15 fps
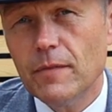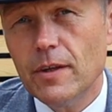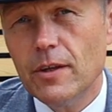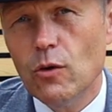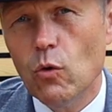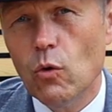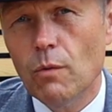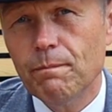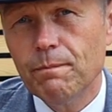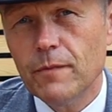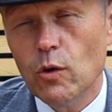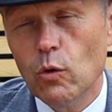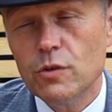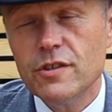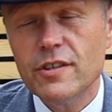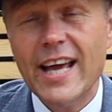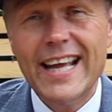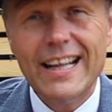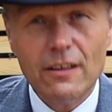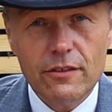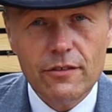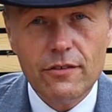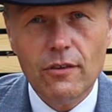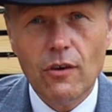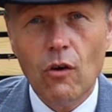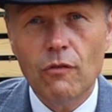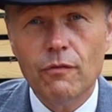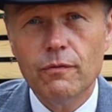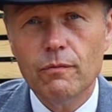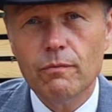your, your tales
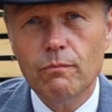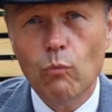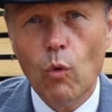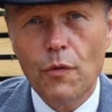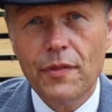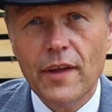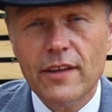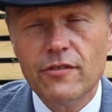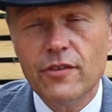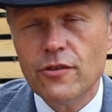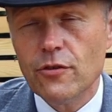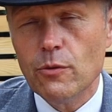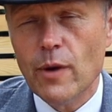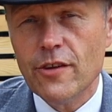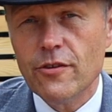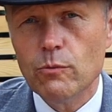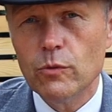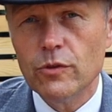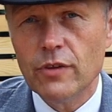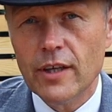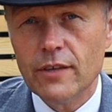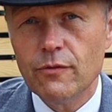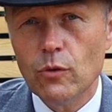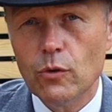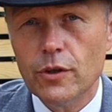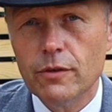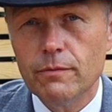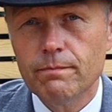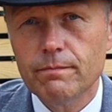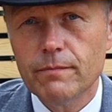of what that situation was like for
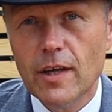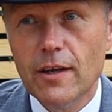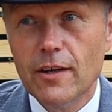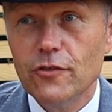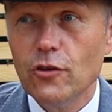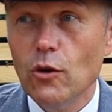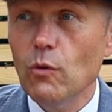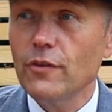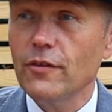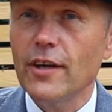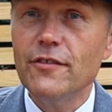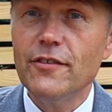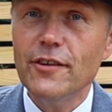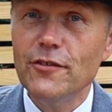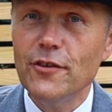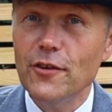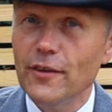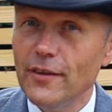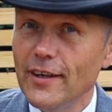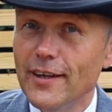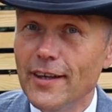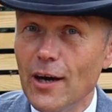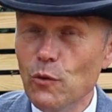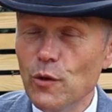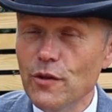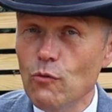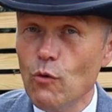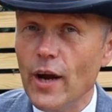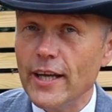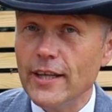you. So as I sit here now in
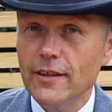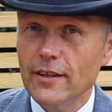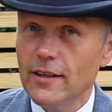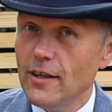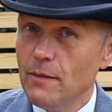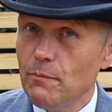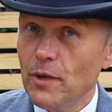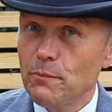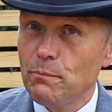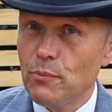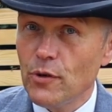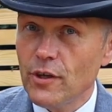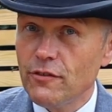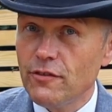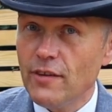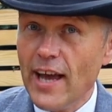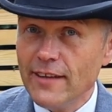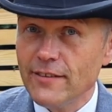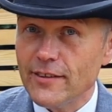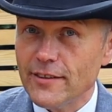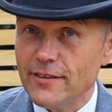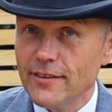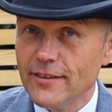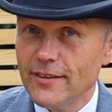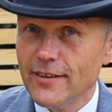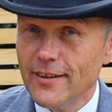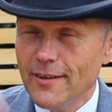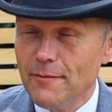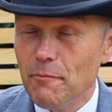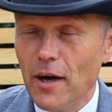the rain, but protected
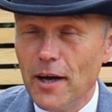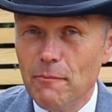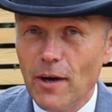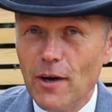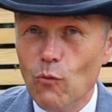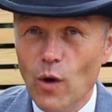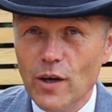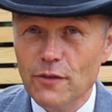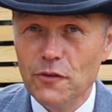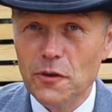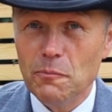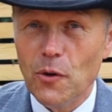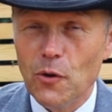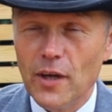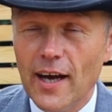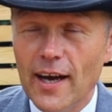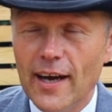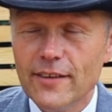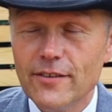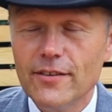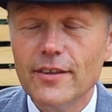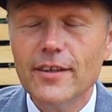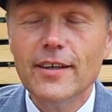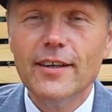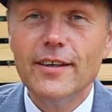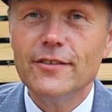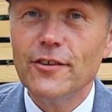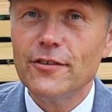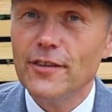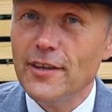by my wonderful bowler hat,
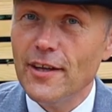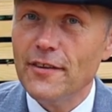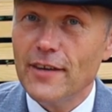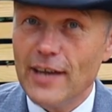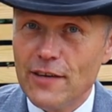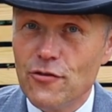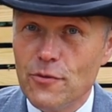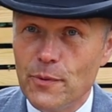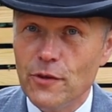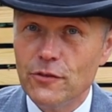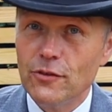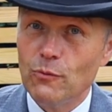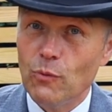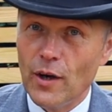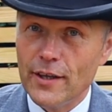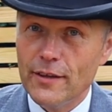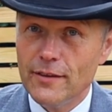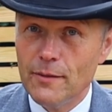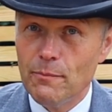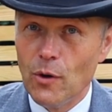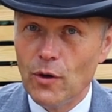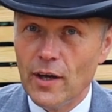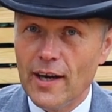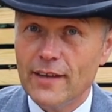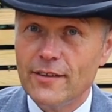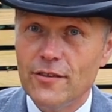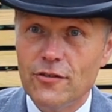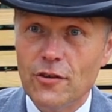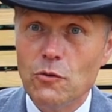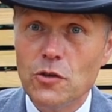just another attribute of why the bowler hat
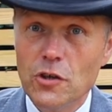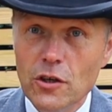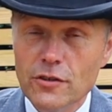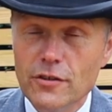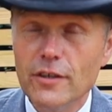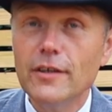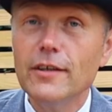is so good.